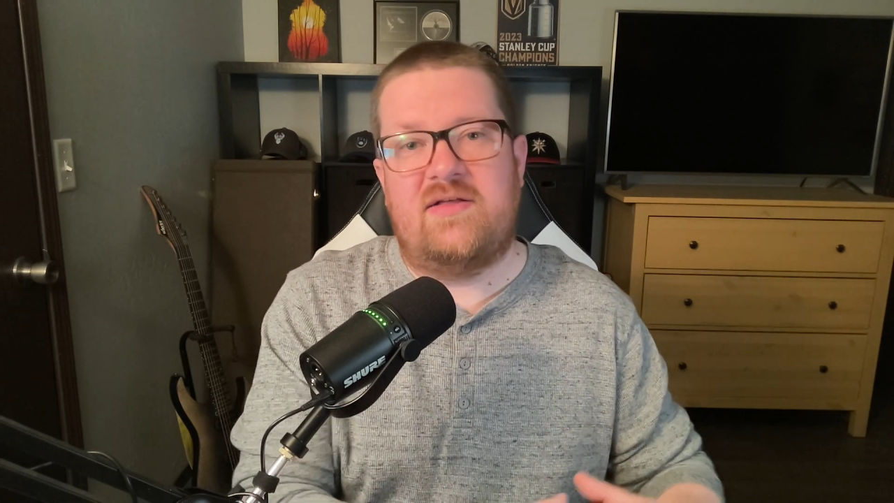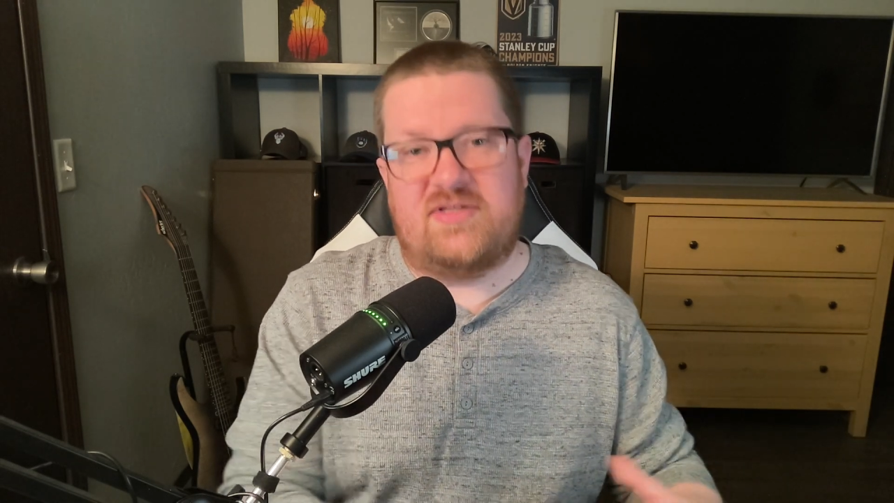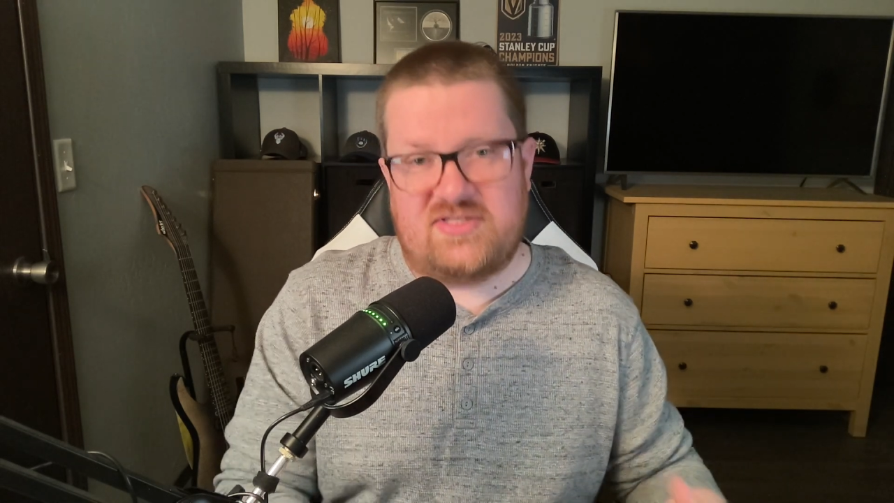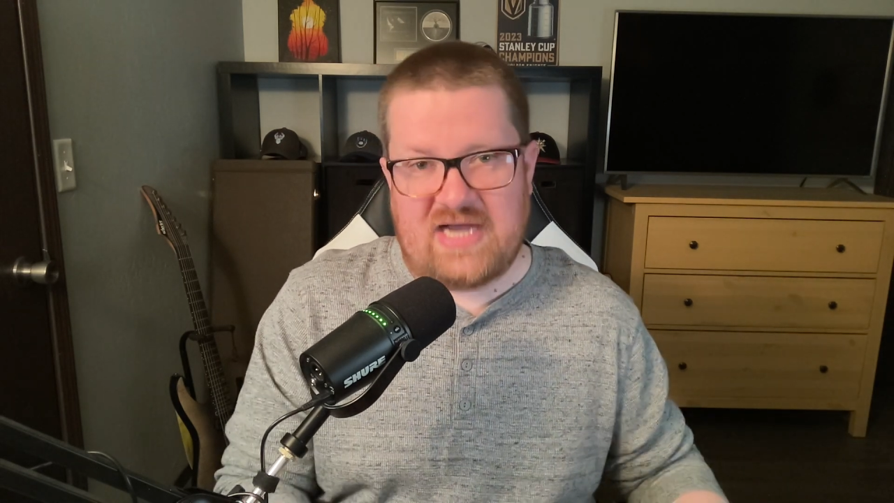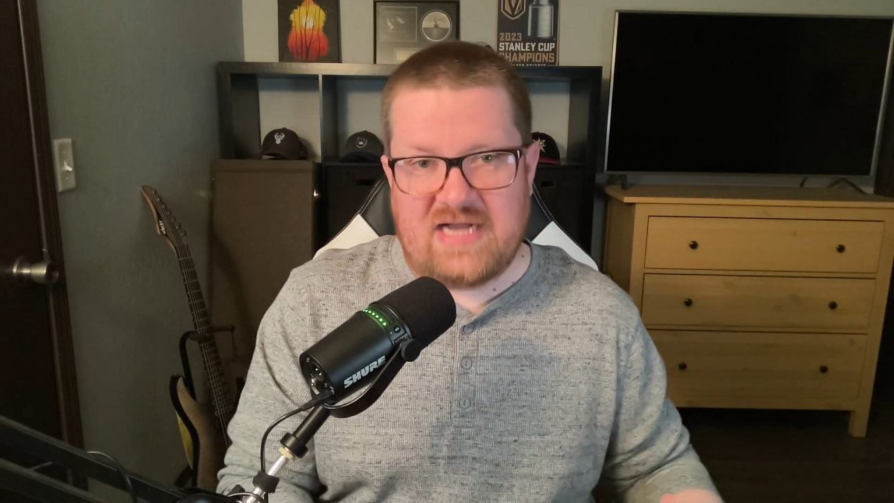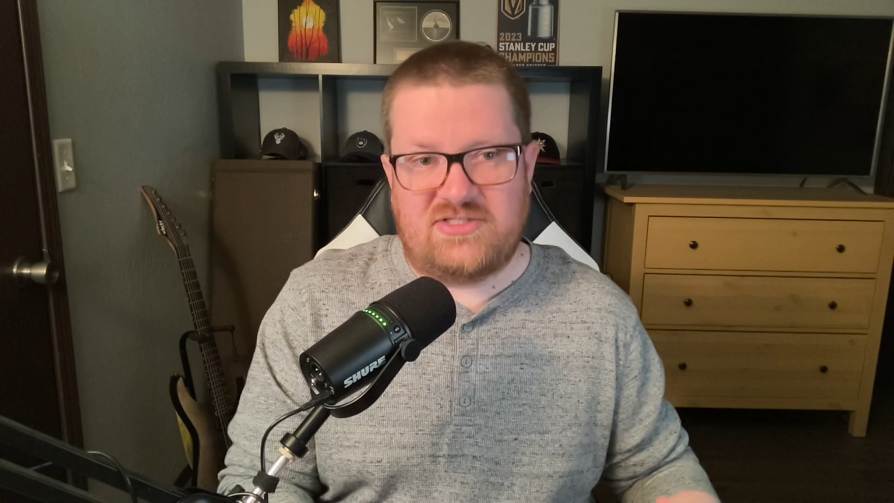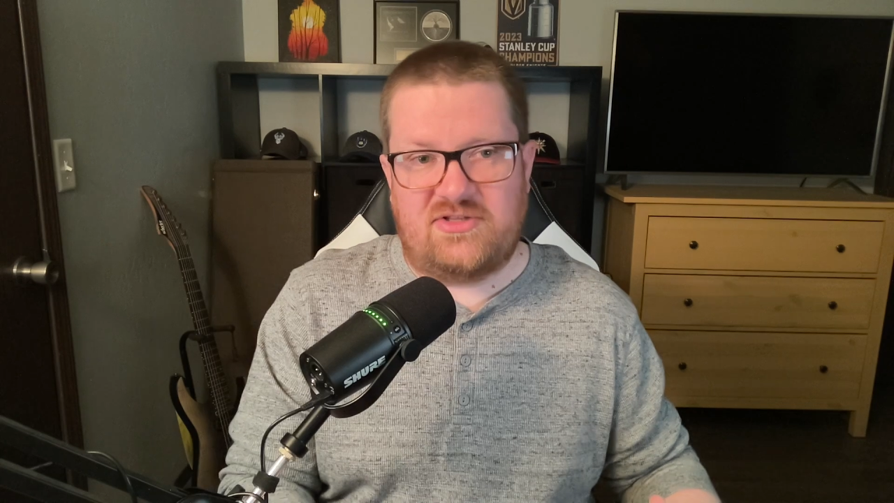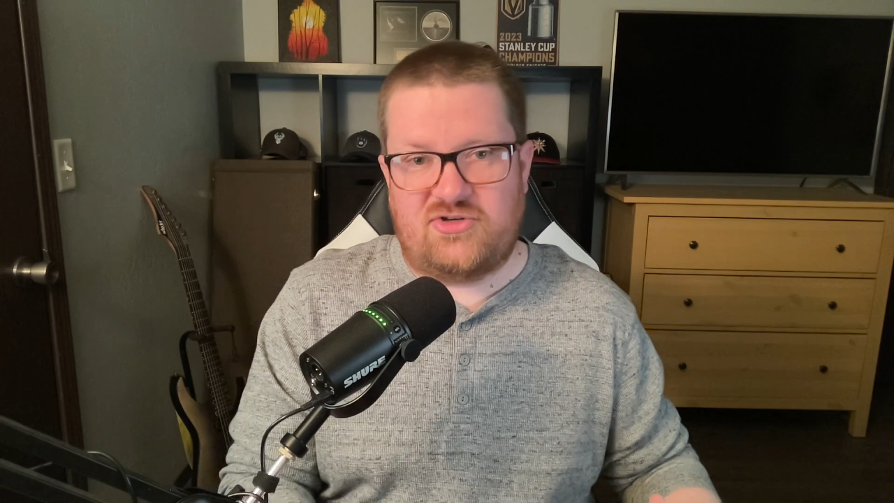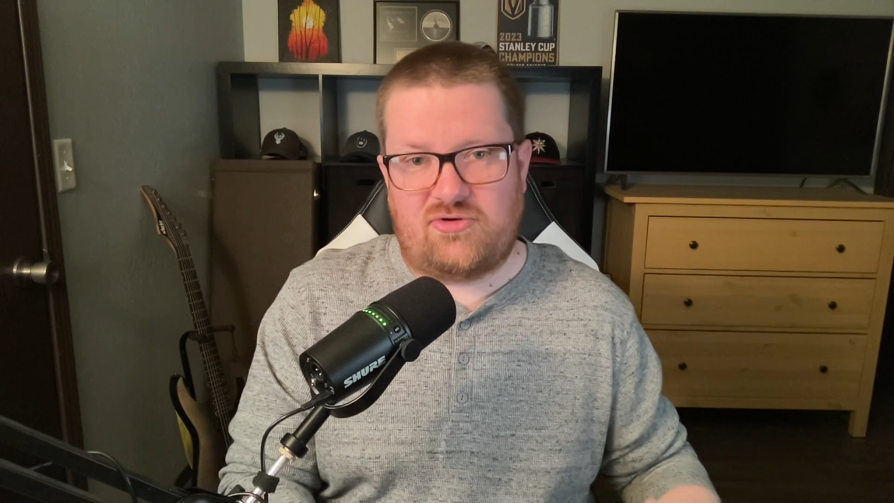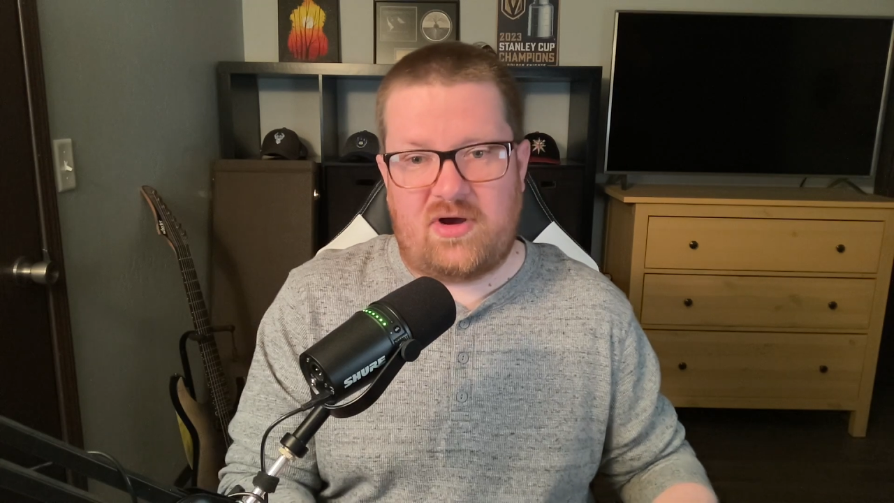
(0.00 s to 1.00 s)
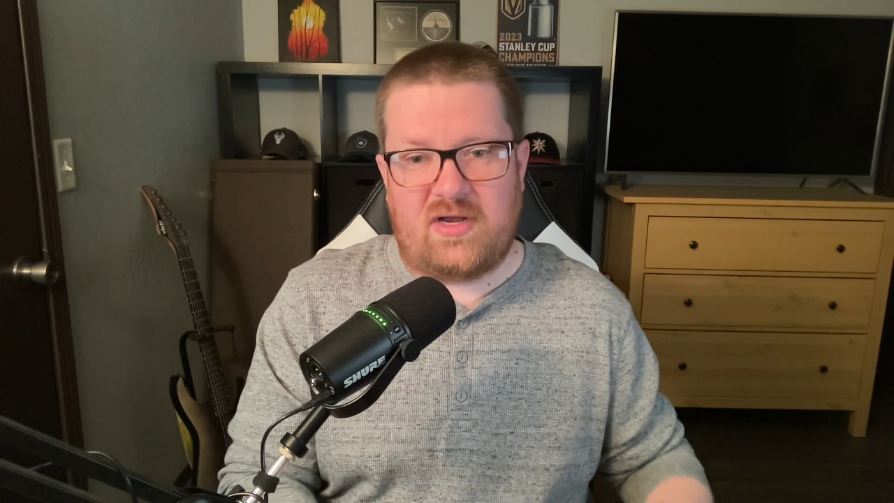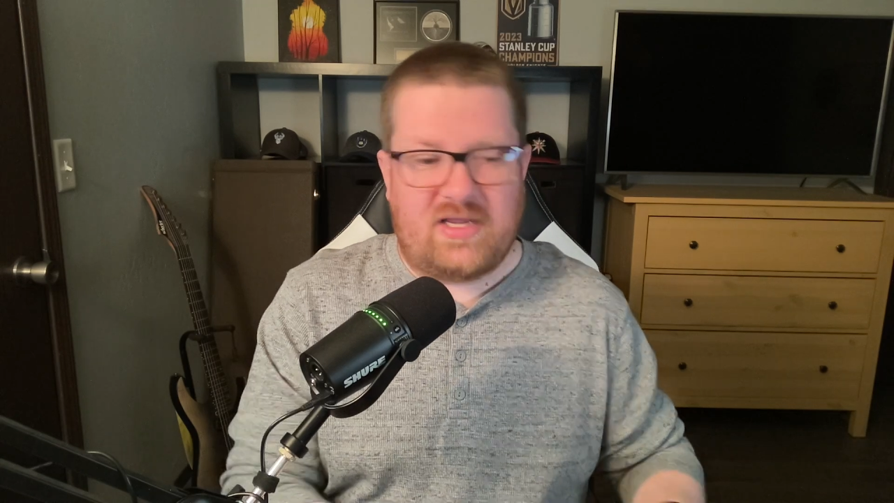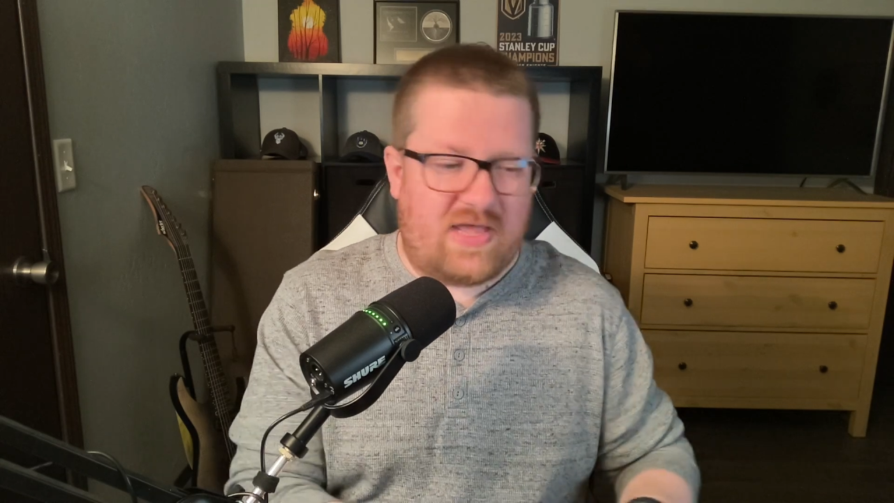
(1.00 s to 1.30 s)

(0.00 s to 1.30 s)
the size of the truck